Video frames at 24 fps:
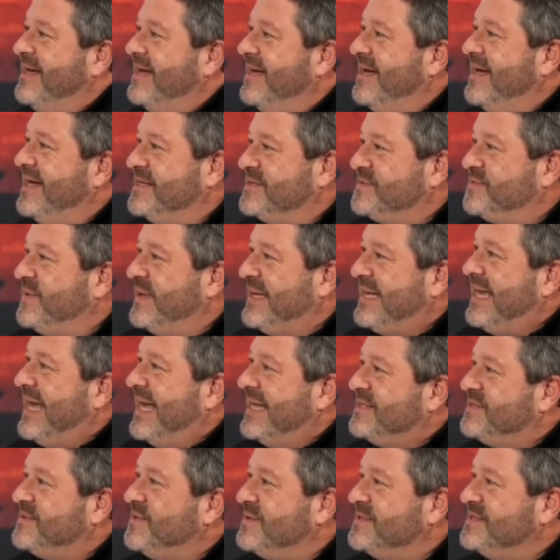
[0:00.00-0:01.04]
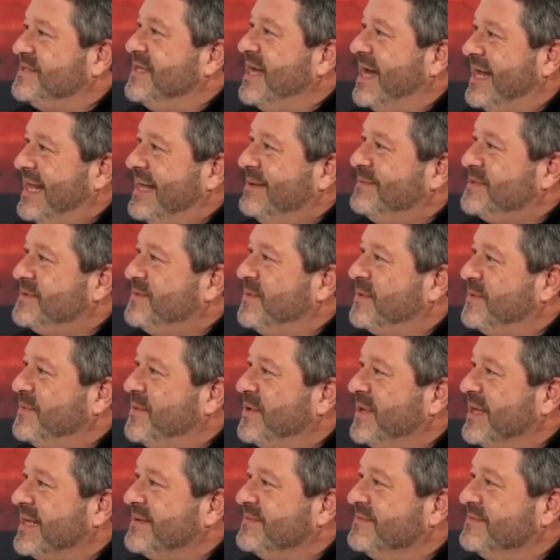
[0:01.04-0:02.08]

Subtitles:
as we get towards 9 a.m. tomorrow morning.